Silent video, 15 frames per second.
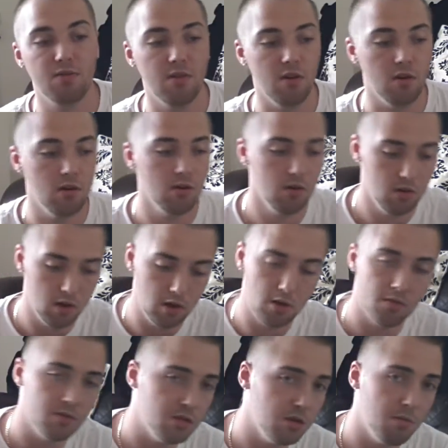to. And
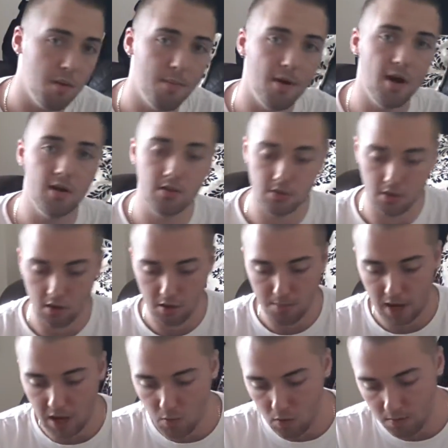obviously my partner's got the
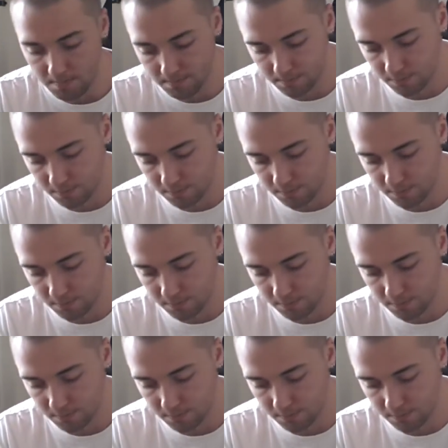main one.